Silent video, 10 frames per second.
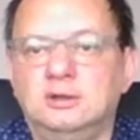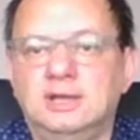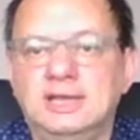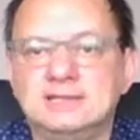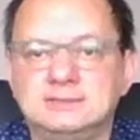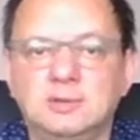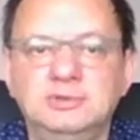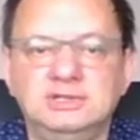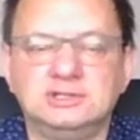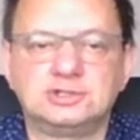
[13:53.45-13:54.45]

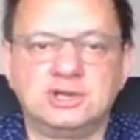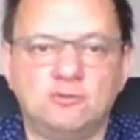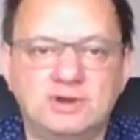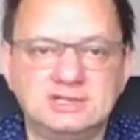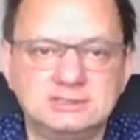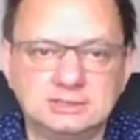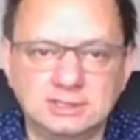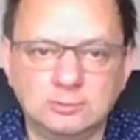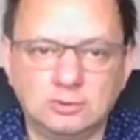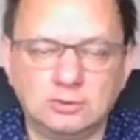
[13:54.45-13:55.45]
establish a very
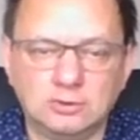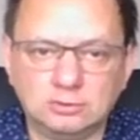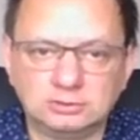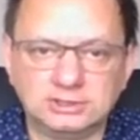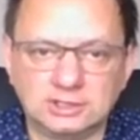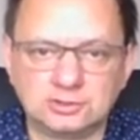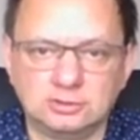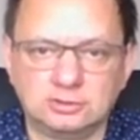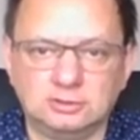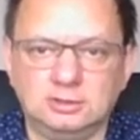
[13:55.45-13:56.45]
stable
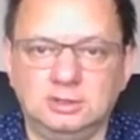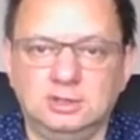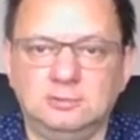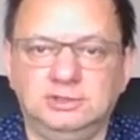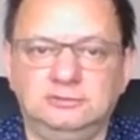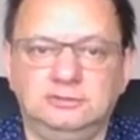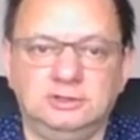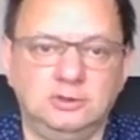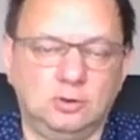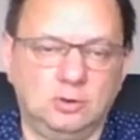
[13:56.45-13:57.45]
connection
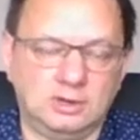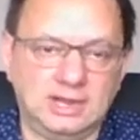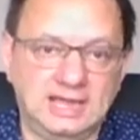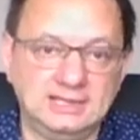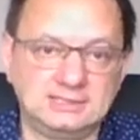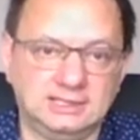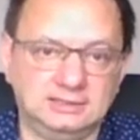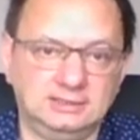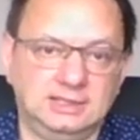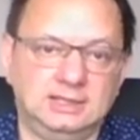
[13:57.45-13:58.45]
between your headset
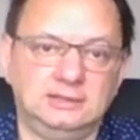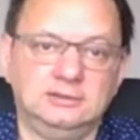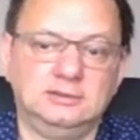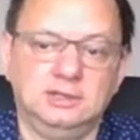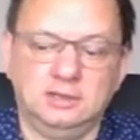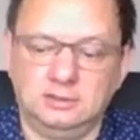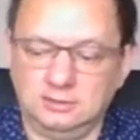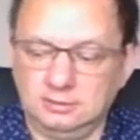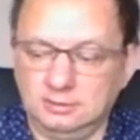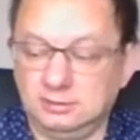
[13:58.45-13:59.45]
and
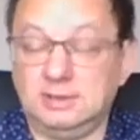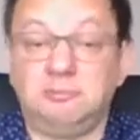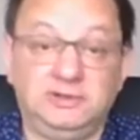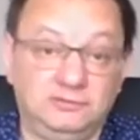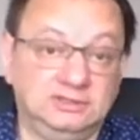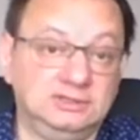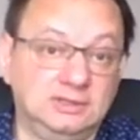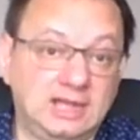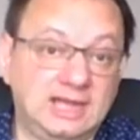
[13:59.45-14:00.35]
between the